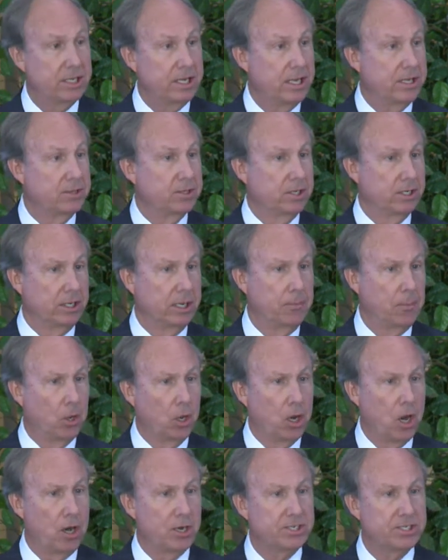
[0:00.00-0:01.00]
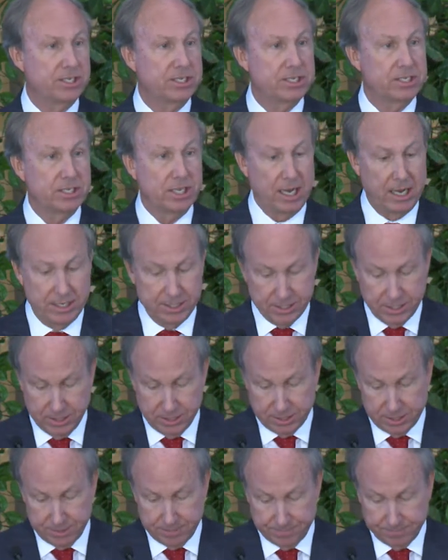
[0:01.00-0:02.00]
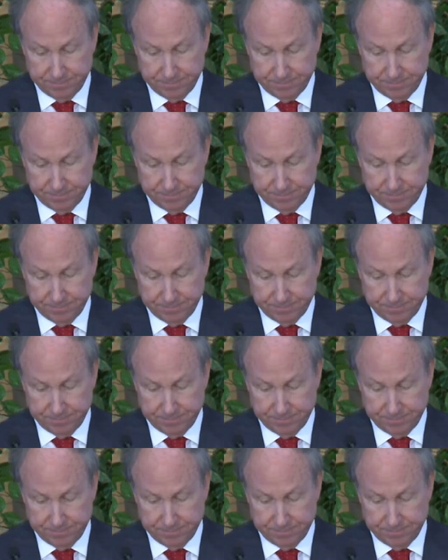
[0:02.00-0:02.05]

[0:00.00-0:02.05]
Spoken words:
in the liberal arts and sciences